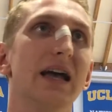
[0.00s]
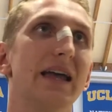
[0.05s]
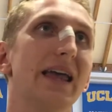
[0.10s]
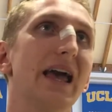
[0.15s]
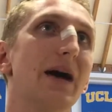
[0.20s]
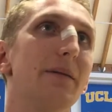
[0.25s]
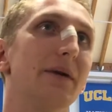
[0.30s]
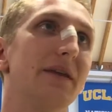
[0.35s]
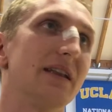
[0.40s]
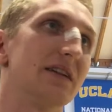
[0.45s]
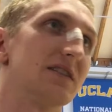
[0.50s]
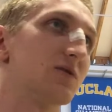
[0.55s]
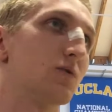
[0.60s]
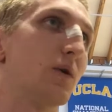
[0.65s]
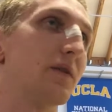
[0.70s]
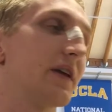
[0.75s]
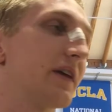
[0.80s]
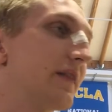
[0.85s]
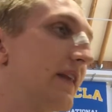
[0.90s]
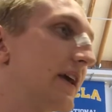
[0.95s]
yeah, I mean, that's just
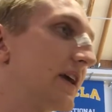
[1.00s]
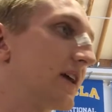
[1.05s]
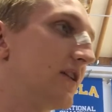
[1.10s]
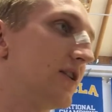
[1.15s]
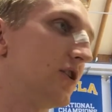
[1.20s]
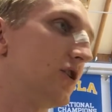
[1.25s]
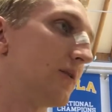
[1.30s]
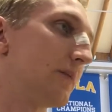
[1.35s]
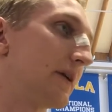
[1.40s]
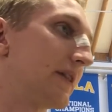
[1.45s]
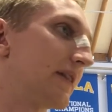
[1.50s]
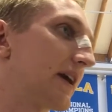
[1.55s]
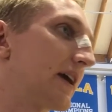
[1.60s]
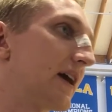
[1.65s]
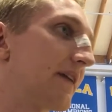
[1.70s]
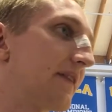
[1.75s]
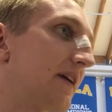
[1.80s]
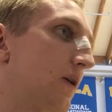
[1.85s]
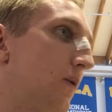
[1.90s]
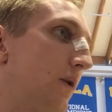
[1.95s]
one thing they can do. I mean, they
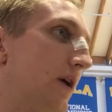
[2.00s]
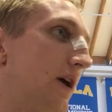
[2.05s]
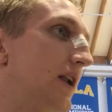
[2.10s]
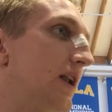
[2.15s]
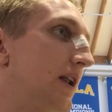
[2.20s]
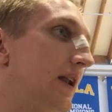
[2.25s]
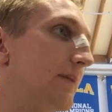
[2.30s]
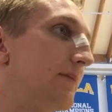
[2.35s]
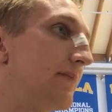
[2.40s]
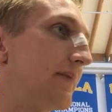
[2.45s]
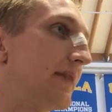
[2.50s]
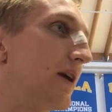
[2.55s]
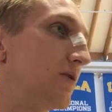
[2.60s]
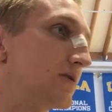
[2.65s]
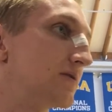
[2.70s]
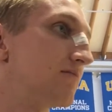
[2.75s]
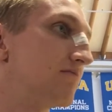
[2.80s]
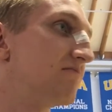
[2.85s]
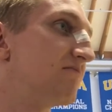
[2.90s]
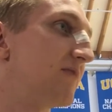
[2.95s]
got that win, and that
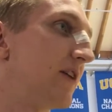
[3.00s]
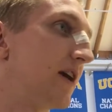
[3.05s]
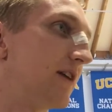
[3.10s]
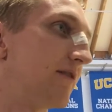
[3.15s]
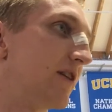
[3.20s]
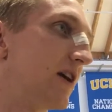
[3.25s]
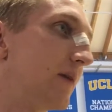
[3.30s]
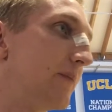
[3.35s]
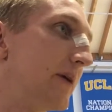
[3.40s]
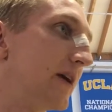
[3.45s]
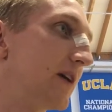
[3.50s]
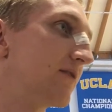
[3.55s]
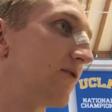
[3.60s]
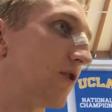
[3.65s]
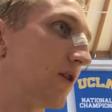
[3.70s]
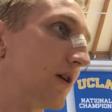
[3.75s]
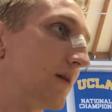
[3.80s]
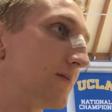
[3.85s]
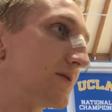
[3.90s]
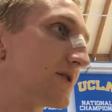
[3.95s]
was very very big for
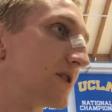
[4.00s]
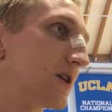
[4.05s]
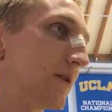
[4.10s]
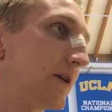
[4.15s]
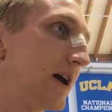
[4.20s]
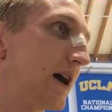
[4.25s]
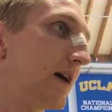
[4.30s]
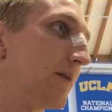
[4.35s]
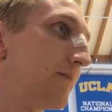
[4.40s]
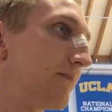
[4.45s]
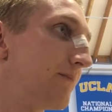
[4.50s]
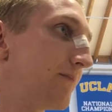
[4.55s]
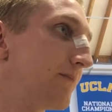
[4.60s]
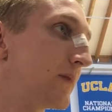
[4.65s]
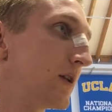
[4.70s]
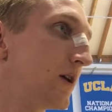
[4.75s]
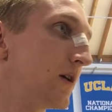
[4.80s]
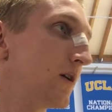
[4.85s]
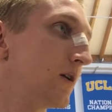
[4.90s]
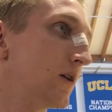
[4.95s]
them. So yeah,
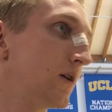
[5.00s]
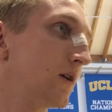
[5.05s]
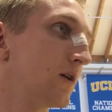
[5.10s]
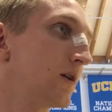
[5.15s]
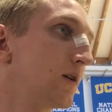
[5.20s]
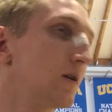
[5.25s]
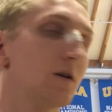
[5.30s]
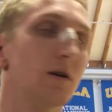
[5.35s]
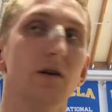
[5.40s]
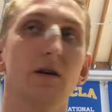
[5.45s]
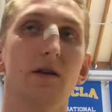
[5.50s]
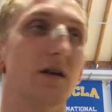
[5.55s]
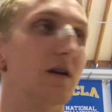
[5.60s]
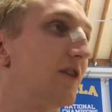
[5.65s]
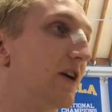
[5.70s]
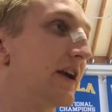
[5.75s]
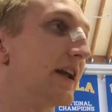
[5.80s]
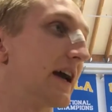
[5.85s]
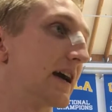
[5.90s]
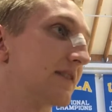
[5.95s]
they're
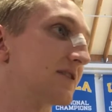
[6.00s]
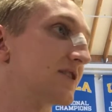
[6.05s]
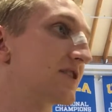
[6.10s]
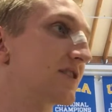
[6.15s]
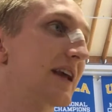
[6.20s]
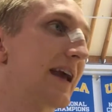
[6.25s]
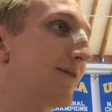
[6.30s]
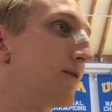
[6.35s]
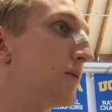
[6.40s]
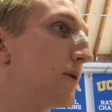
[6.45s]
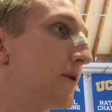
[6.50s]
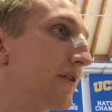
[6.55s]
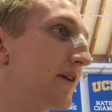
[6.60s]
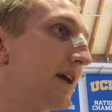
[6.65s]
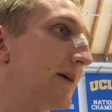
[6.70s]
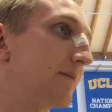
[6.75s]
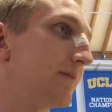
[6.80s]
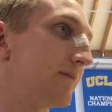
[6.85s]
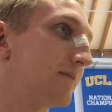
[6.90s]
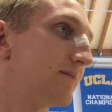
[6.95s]
very yeah, just capable
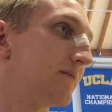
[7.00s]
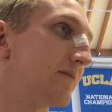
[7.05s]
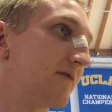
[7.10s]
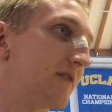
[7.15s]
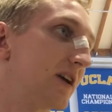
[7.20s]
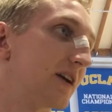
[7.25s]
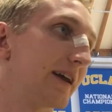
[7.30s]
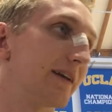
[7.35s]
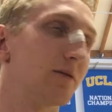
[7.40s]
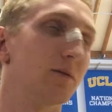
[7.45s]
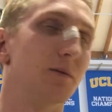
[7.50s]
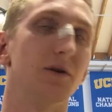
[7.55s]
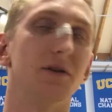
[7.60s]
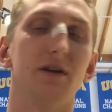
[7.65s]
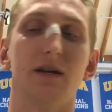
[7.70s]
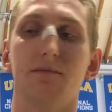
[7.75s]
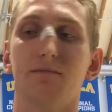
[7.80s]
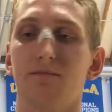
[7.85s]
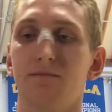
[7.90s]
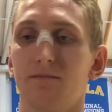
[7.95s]
team, very capable
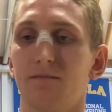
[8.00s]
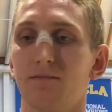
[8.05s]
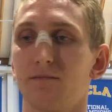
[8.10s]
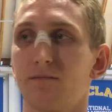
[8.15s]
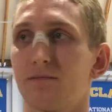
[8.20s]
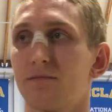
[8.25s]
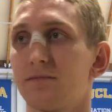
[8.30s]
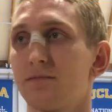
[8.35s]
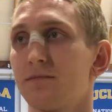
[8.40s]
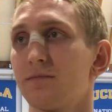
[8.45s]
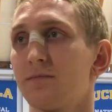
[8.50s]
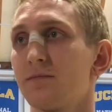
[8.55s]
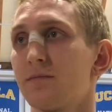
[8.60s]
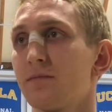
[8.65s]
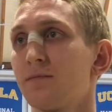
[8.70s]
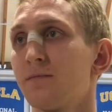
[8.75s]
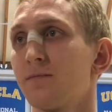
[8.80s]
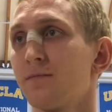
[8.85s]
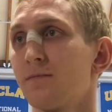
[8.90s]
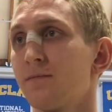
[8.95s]
team.
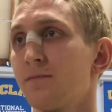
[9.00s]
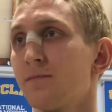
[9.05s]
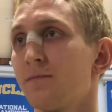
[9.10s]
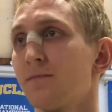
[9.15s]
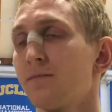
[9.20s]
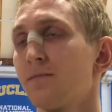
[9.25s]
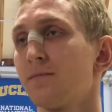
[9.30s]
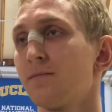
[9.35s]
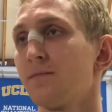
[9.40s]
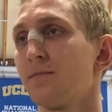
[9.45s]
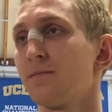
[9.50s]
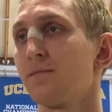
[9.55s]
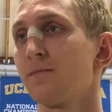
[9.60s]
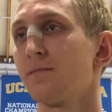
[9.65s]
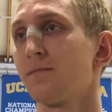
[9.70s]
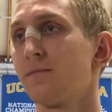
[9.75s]
Thomas, you're familiar with